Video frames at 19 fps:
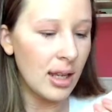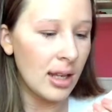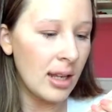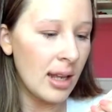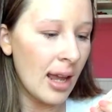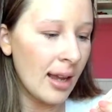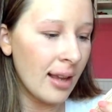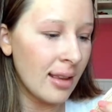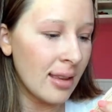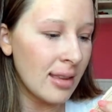
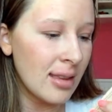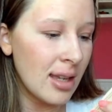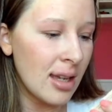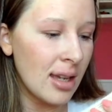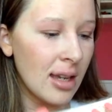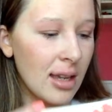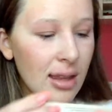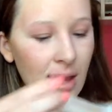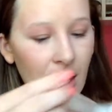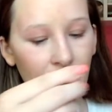next
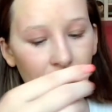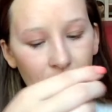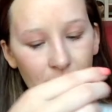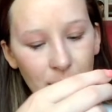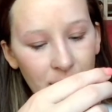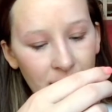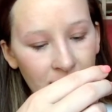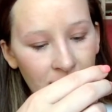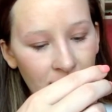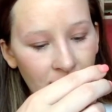thing that
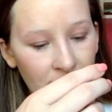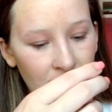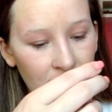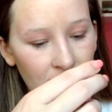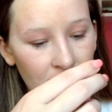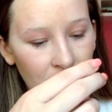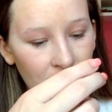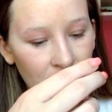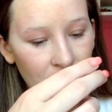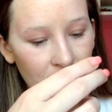I'm
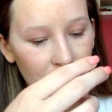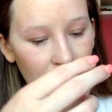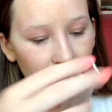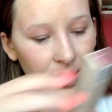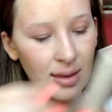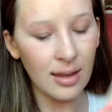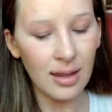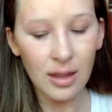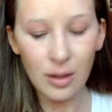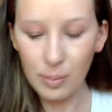seeing,
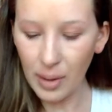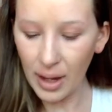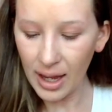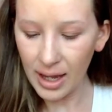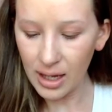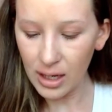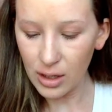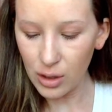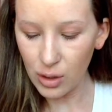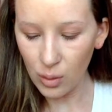this is
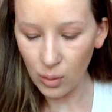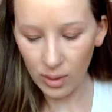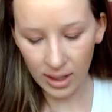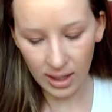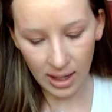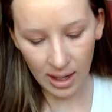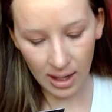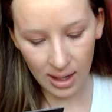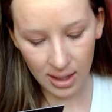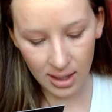by
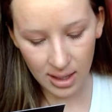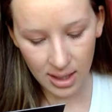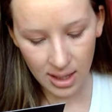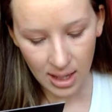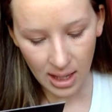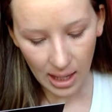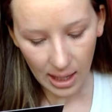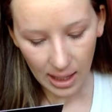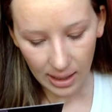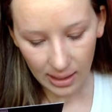Noia.
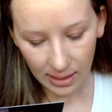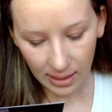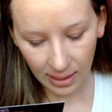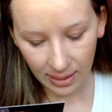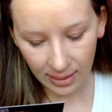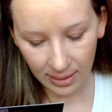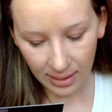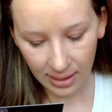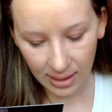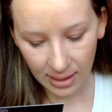
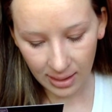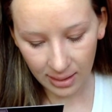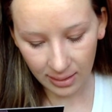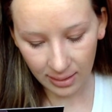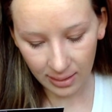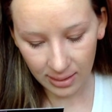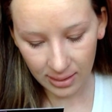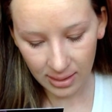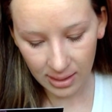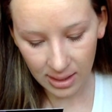This is
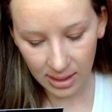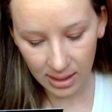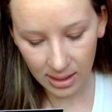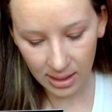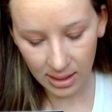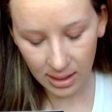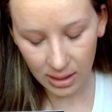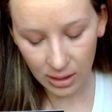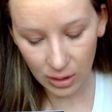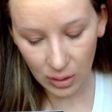
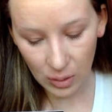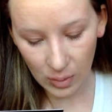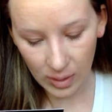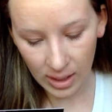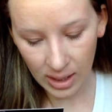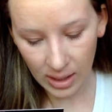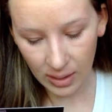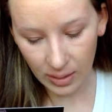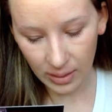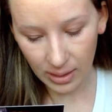the
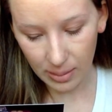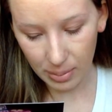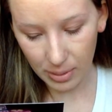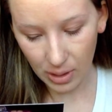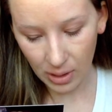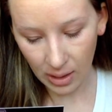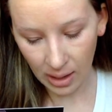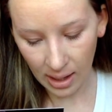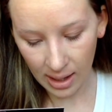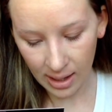Noia Lip
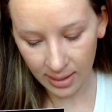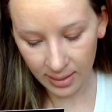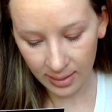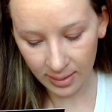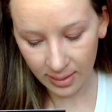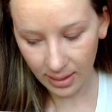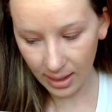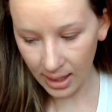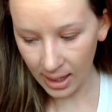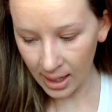
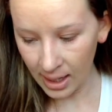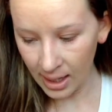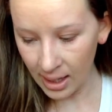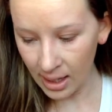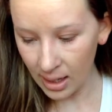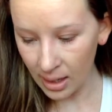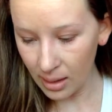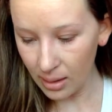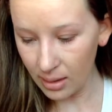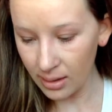Gloss,
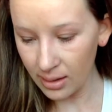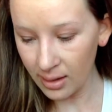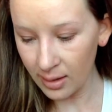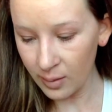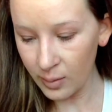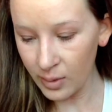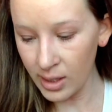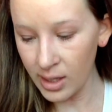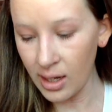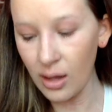and
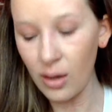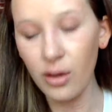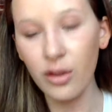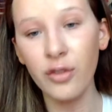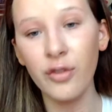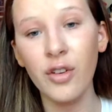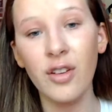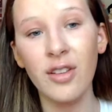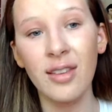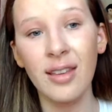this retails
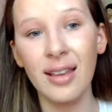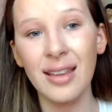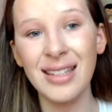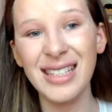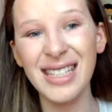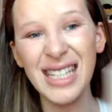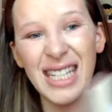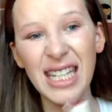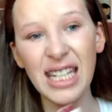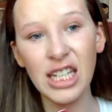for
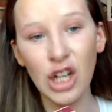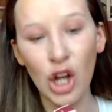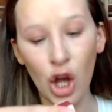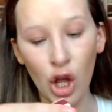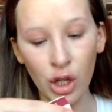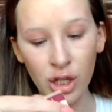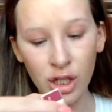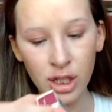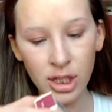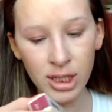
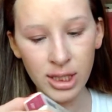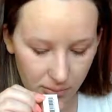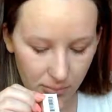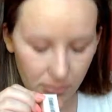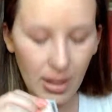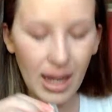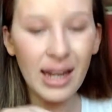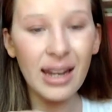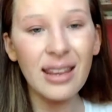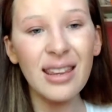$16.
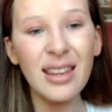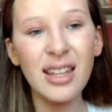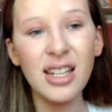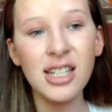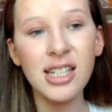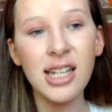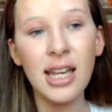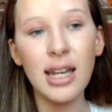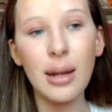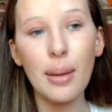Mine is in the
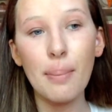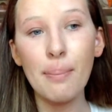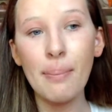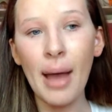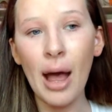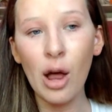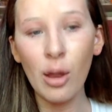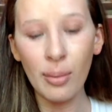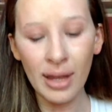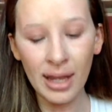shade
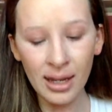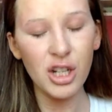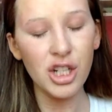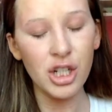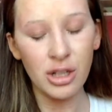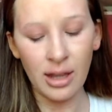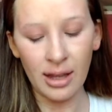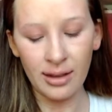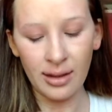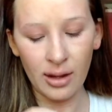Malbec. I'm
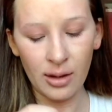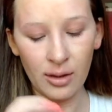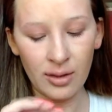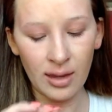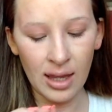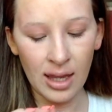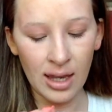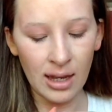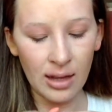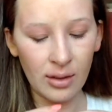sure that's how you
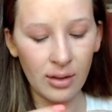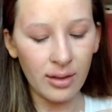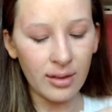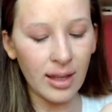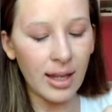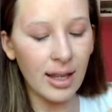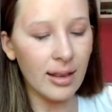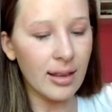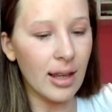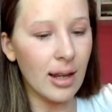say it. It looks
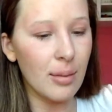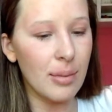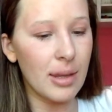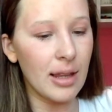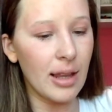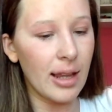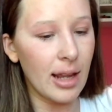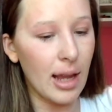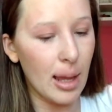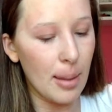like it's going to be
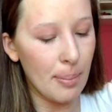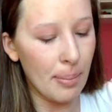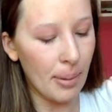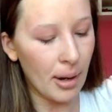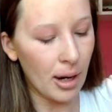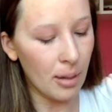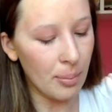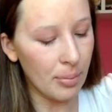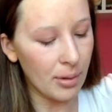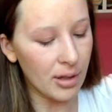like a
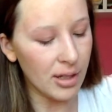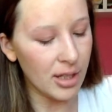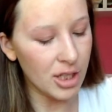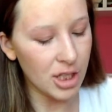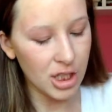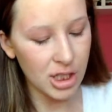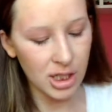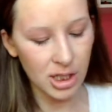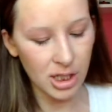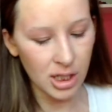
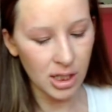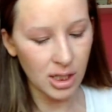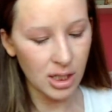purplish